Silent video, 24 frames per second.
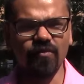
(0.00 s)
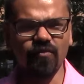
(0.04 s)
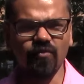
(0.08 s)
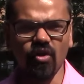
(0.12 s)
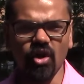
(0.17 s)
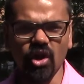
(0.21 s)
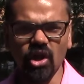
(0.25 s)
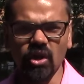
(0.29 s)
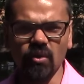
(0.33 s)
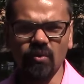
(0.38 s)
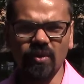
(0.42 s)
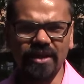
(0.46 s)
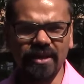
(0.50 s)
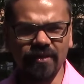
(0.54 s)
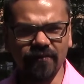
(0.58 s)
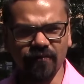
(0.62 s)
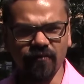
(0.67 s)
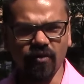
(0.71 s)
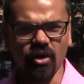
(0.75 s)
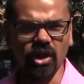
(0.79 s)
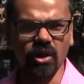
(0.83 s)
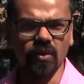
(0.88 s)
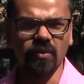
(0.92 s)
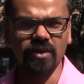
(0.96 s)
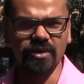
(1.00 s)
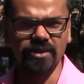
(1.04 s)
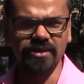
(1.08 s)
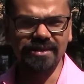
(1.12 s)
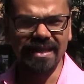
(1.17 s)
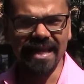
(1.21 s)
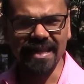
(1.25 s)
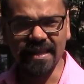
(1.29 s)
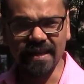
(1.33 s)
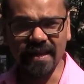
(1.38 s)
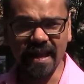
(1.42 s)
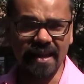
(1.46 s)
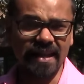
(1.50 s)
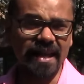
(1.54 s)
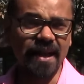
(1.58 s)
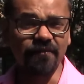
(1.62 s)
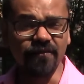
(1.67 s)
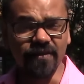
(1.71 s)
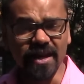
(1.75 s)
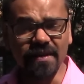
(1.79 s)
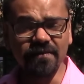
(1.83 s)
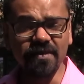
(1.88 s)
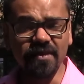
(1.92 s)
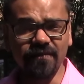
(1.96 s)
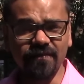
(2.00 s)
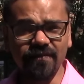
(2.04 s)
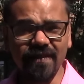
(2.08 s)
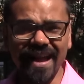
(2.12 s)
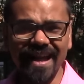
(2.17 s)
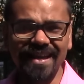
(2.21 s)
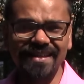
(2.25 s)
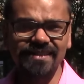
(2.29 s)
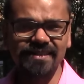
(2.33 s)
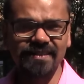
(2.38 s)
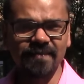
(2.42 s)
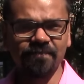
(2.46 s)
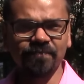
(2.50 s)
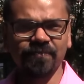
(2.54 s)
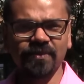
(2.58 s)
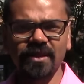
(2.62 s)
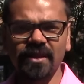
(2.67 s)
a follower and the followers and they have raving fans